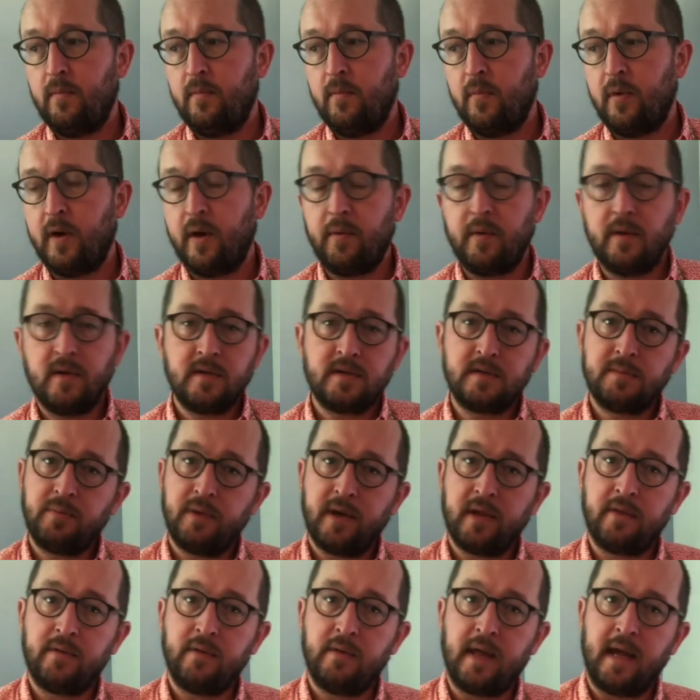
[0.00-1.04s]
don't we just
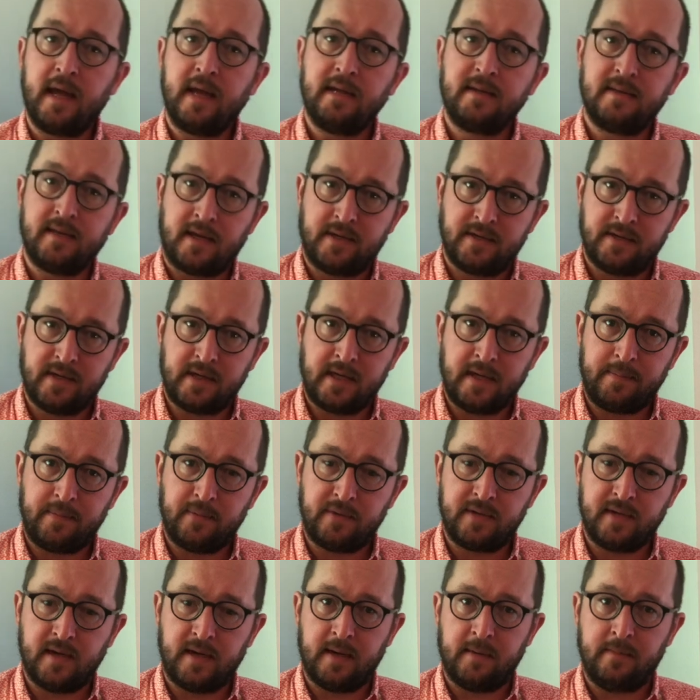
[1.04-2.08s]
play through the A section a couple
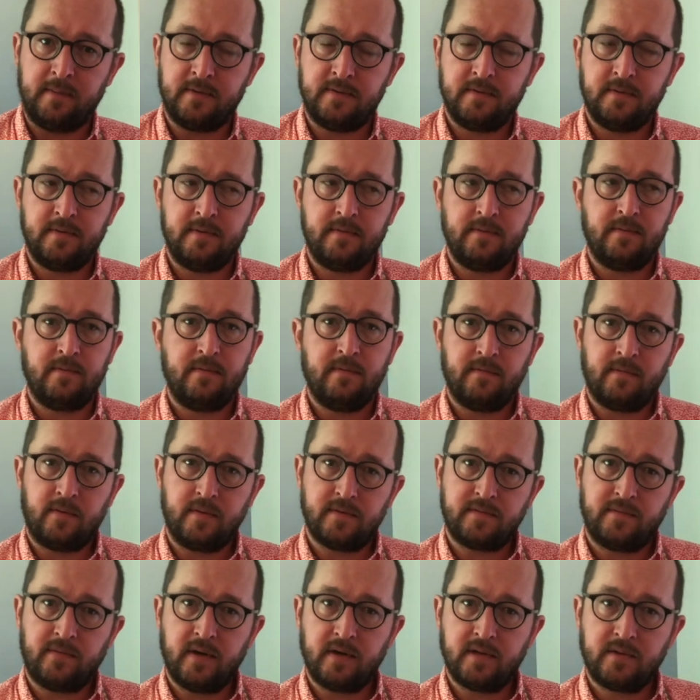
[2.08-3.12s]
times?
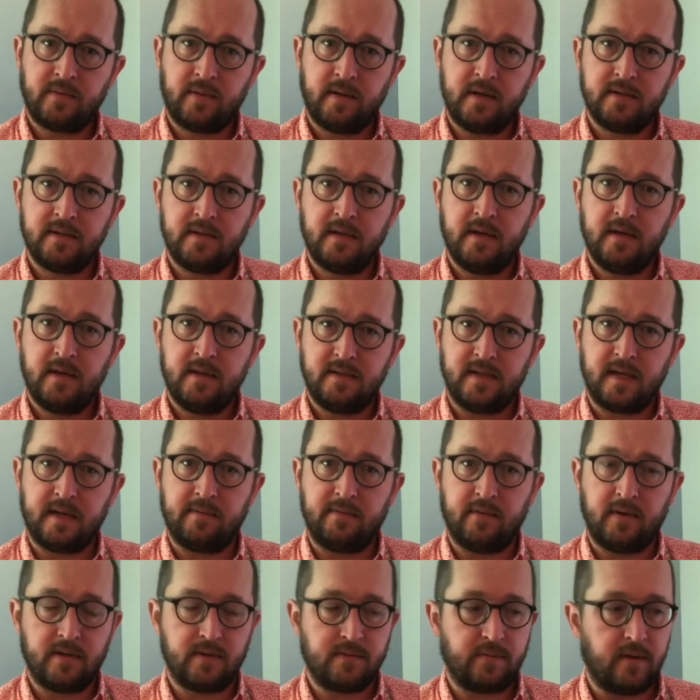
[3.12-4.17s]
First phrase twice, second
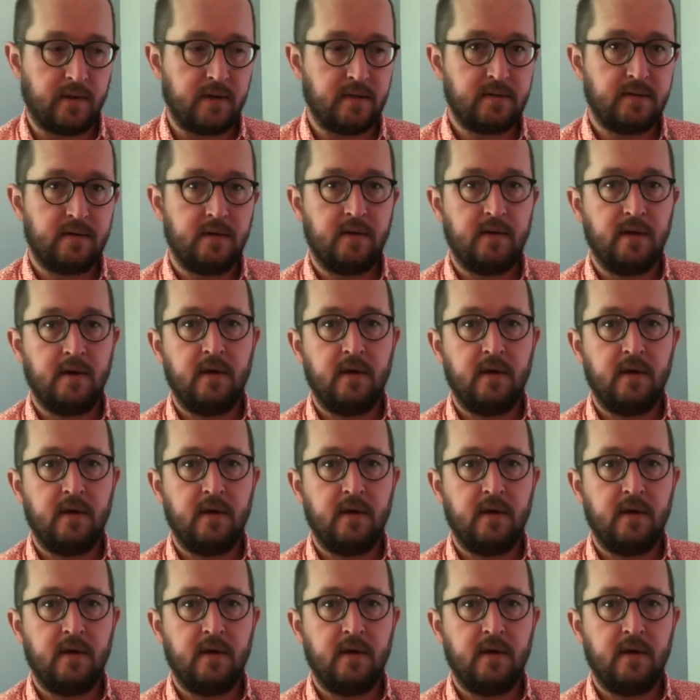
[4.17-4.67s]
phrase twice.